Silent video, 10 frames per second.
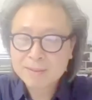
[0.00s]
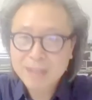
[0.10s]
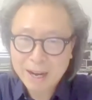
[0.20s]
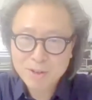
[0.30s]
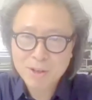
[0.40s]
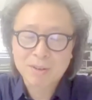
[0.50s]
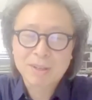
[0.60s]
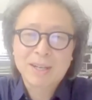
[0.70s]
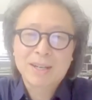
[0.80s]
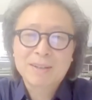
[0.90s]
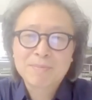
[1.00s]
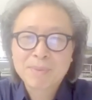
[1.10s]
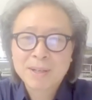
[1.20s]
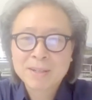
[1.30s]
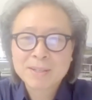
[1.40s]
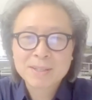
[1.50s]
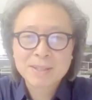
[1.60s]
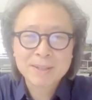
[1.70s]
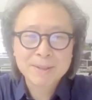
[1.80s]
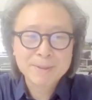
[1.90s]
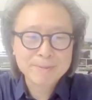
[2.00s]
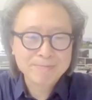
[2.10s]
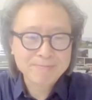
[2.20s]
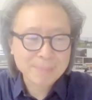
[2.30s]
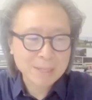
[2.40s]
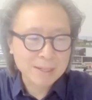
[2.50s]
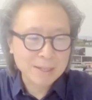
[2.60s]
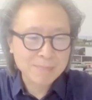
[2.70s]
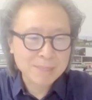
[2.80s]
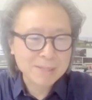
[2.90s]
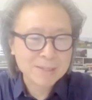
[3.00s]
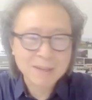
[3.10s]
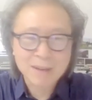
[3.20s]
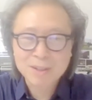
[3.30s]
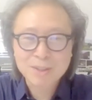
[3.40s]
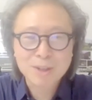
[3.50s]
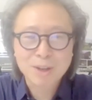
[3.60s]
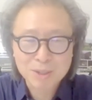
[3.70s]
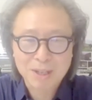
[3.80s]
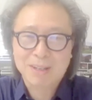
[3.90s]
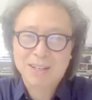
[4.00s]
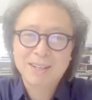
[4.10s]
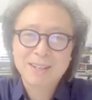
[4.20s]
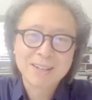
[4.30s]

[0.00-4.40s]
naturally, but, uh, uh, but not totally.